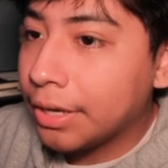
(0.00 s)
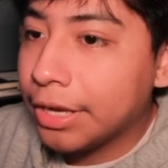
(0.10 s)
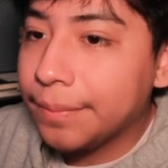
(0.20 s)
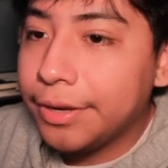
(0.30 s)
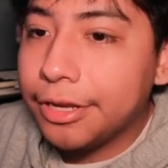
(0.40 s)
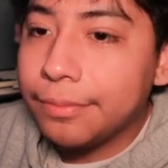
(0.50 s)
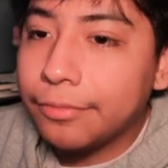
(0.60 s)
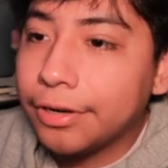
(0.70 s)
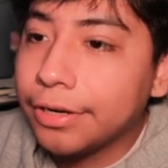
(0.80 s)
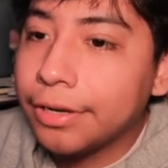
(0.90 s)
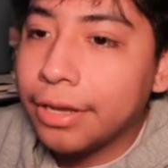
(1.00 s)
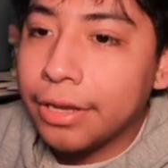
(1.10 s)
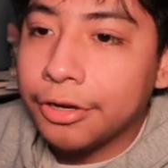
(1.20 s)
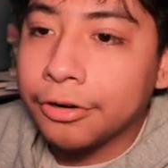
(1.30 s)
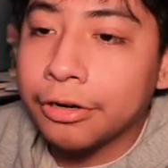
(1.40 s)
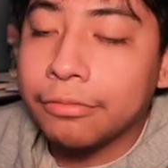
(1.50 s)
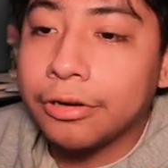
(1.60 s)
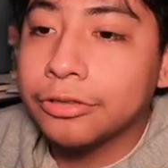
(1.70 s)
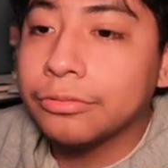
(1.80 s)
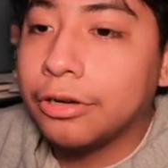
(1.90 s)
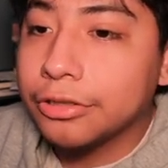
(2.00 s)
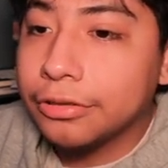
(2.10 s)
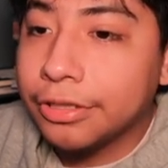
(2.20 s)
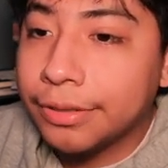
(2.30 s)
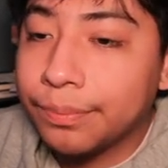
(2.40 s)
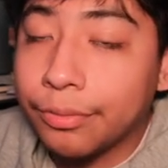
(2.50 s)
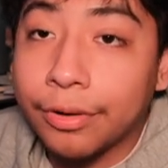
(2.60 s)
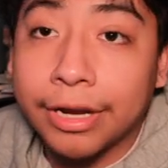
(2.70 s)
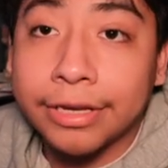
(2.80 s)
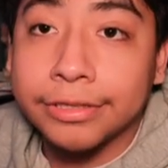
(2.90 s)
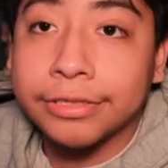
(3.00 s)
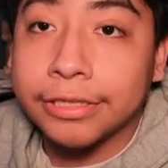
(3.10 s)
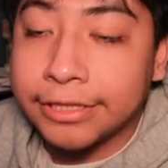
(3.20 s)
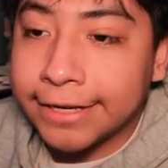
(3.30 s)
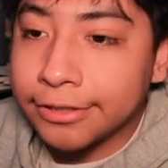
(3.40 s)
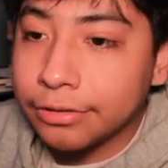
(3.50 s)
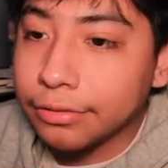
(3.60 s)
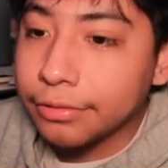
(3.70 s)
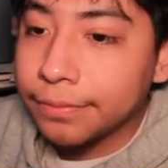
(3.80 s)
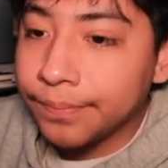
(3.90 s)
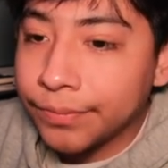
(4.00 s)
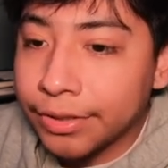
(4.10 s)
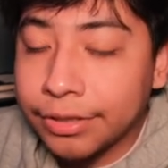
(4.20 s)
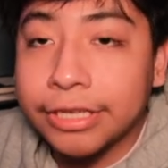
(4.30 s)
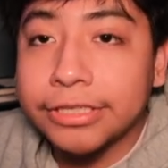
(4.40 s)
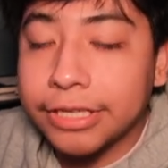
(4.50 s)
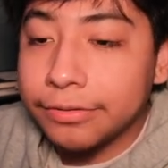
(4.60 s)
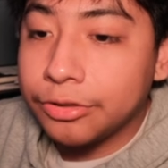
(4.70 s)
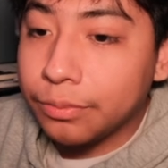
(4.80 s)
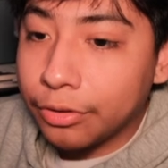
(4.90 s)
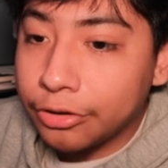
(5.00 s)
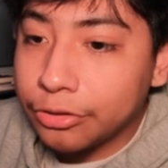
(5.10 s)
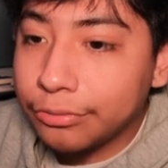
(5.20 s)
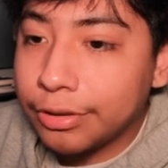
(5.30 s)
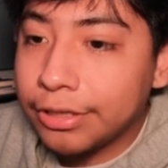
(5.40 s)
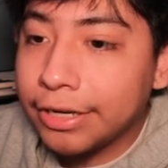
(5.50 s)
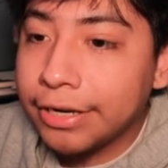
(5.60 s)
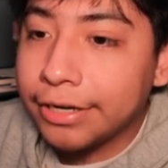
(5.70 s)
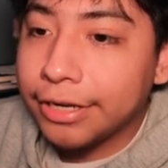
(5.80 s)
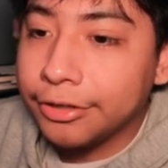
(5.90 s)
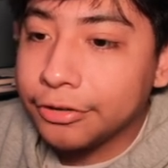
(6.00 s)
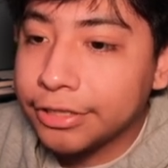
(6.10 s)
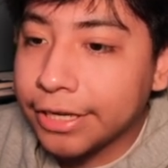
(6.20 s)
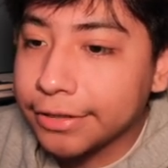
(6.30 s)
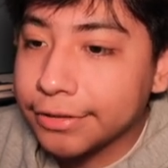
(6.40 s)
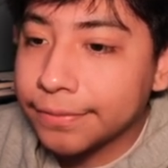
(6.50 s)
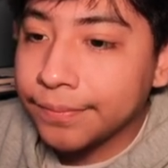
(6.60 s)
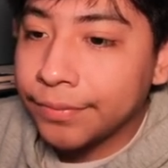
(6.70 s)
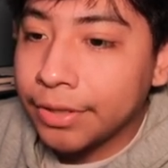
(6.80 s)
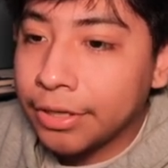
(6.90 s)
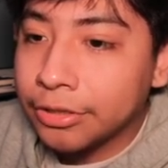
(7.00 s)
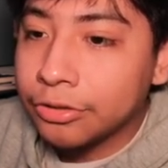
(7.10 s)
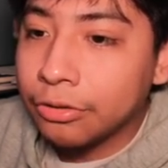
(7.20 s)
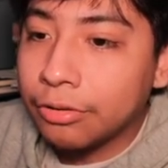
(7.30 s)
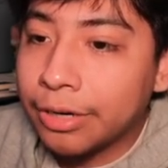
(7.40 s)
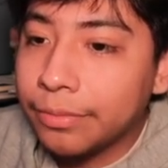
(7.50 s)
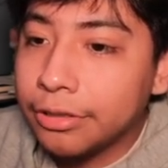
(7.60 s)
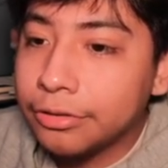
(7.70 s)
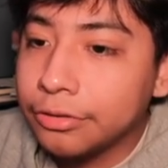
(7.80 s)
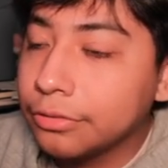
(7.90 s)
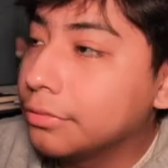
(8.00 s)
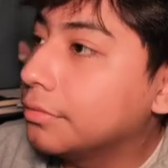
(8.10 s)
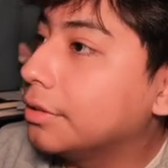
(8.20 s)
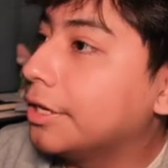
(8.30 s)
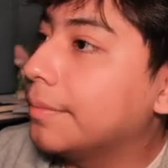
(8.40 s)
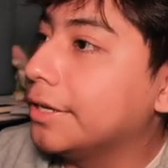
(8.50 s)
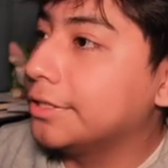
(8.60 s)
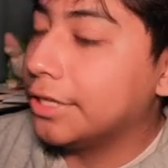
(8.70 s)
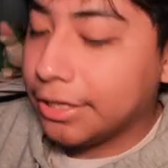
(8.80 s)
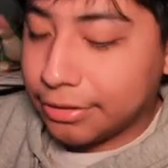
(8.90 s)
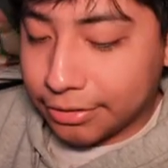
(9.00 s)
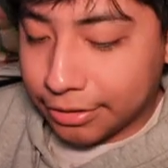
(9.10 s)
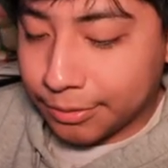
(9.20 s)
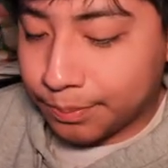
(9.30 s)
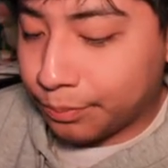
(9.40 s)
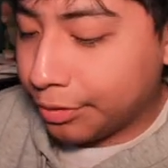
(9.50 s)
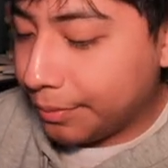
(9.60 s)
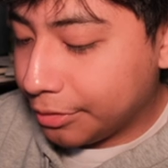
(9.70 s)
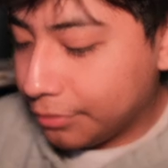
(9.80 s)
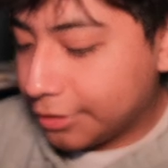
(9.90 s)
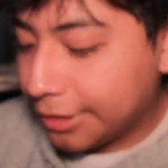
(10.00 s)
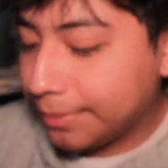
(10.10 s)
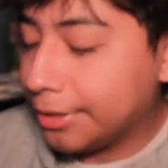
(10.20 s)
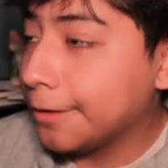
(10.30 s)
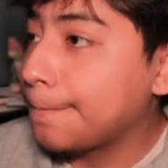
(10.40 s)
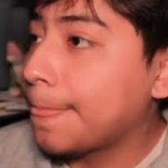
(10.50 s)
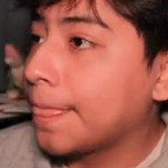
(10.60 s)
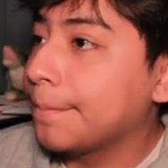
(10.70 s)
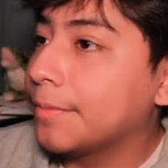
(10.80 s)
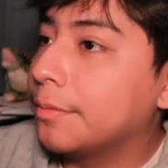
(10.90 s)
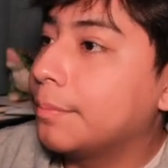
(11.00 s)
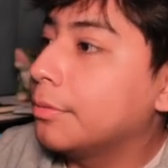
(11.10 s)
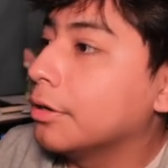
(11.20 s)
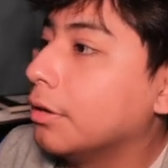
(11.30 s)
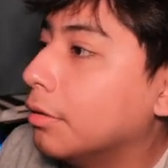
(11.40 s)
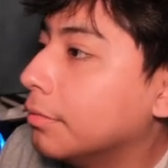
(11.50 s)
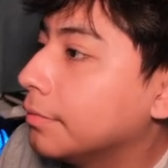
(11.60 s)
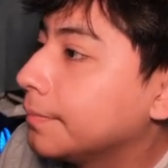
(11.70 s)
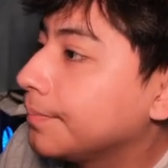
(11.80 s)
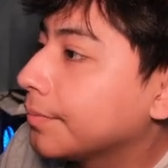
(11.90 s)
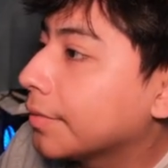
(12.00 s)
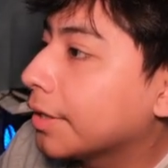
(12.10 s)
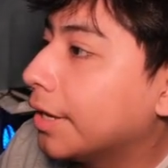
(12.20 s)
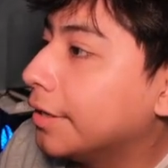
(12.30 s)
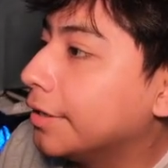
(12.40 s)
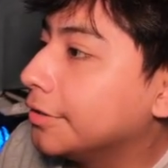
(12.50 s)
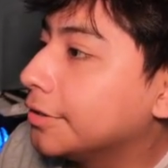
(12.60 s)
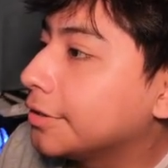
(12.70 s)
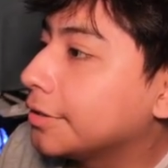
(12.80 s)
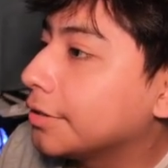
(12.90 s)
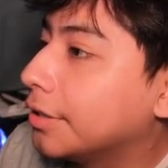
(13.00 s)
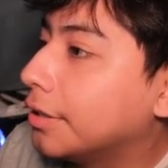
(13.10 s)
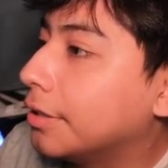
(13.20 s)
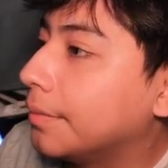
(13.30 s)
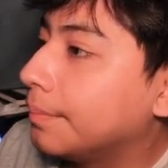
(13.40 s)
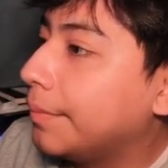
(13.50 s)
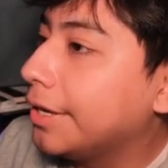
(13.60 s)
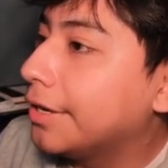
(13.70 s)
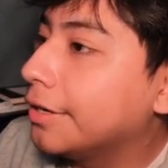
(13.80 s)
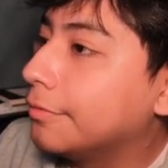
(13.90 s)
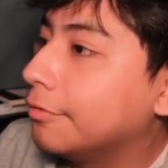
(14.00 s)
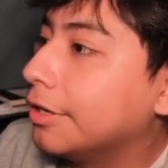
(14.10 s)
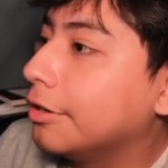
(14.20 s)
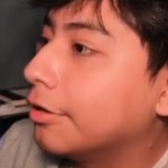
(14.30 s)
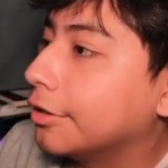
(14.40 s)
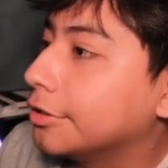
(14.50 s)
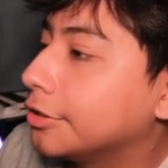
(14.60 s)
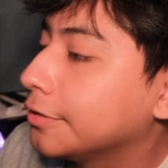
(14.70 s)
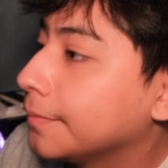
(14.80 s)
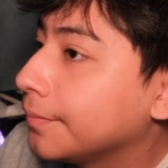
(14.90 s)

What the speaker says: In medium 1, you're going to want to also then press the text node. This gives you merge 1 and then your text. So what I'm going to do in my text is pretty much do the same thing. I'm going to put alone and then just make it really large.